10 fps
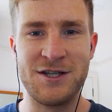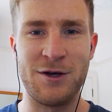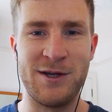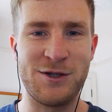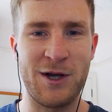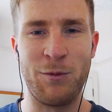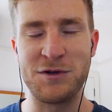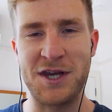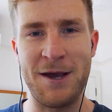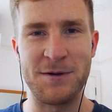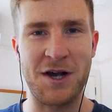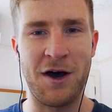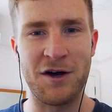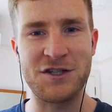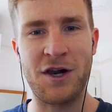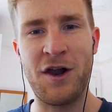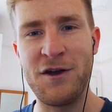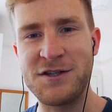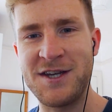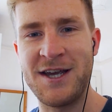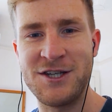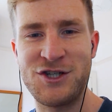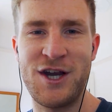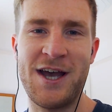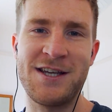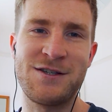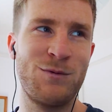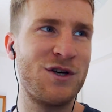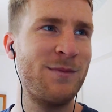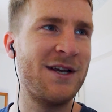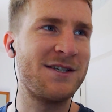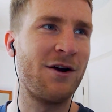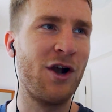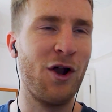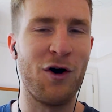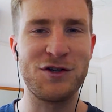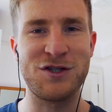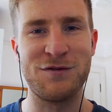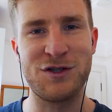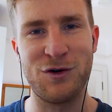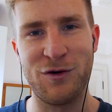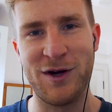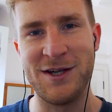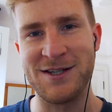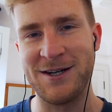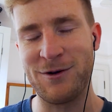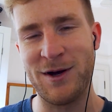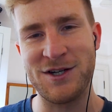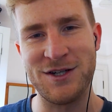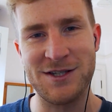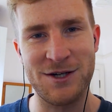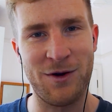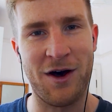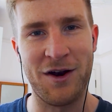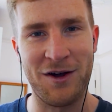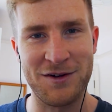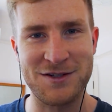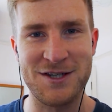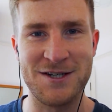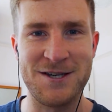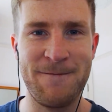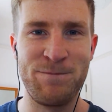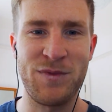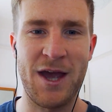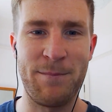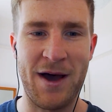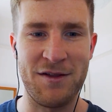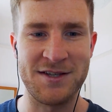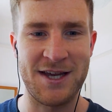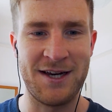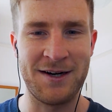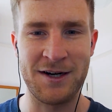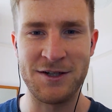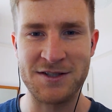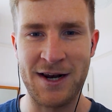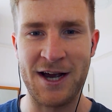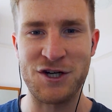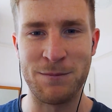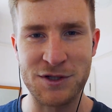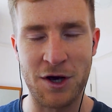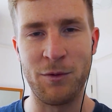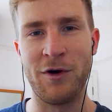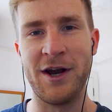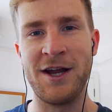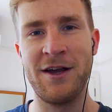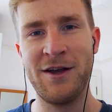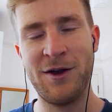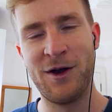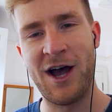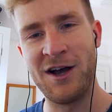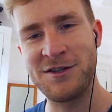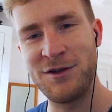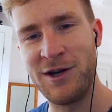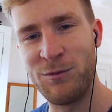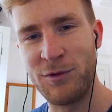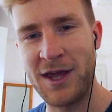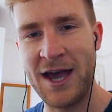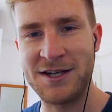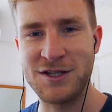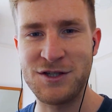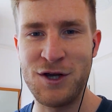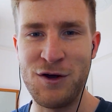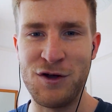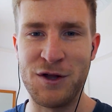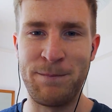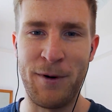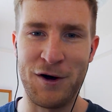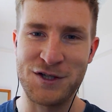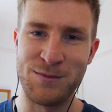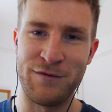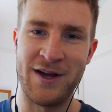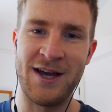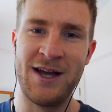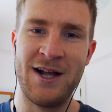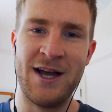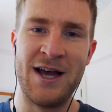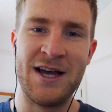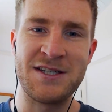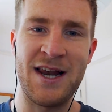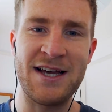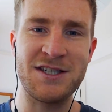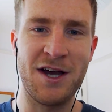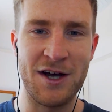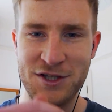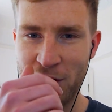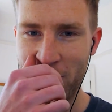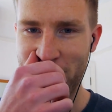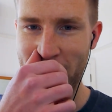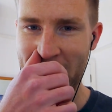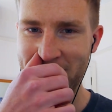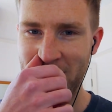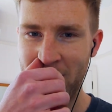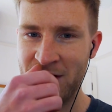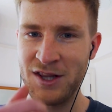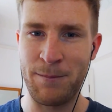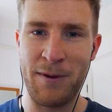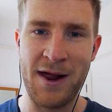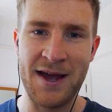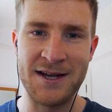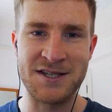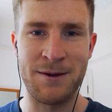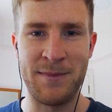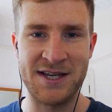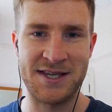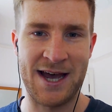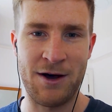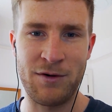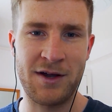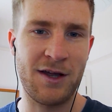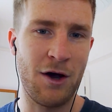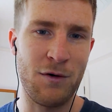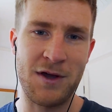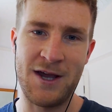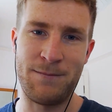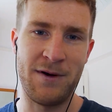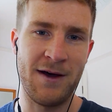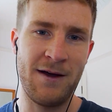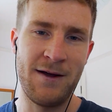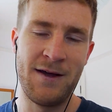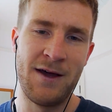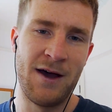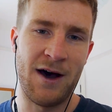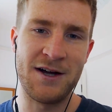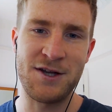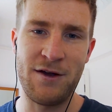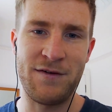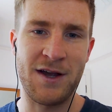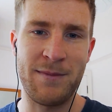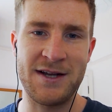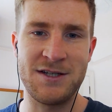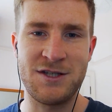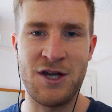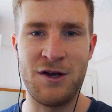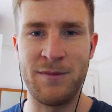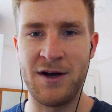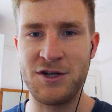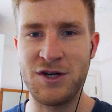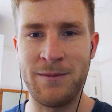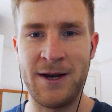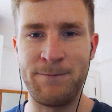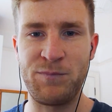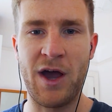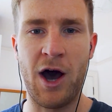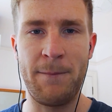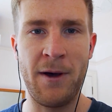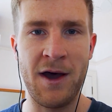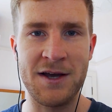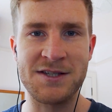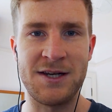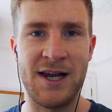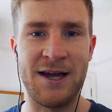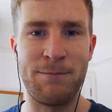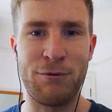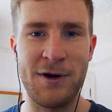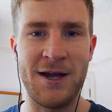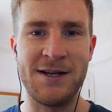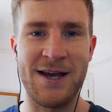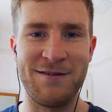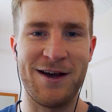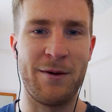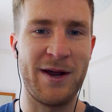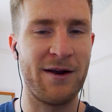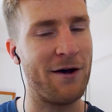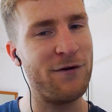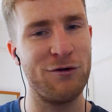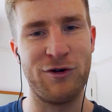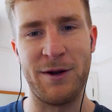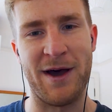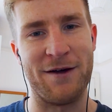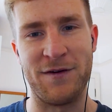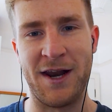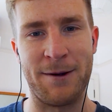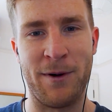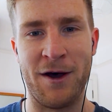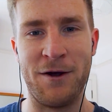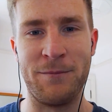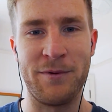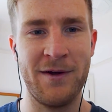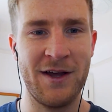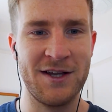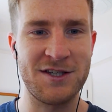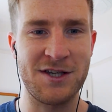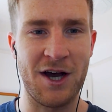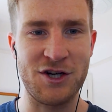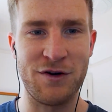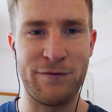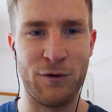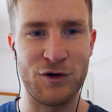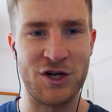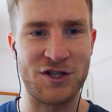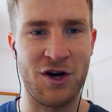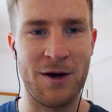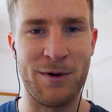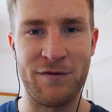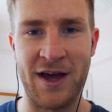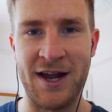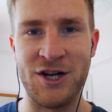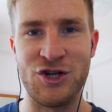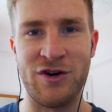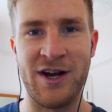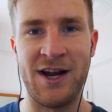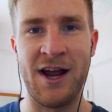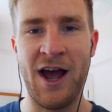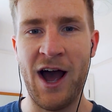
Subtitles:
So he wants to keep his cards close to his chest, which means there are lots of stories and questions still unanswered about this England selection. But don't worry, us three will get to the bottom of it. So let's start off by having a look at the players that missed out. Goalkeeper, I don't think it matters too much. I mean, I personally am I feel really bad for Nick Pope. Such unfortunate timing with that injury.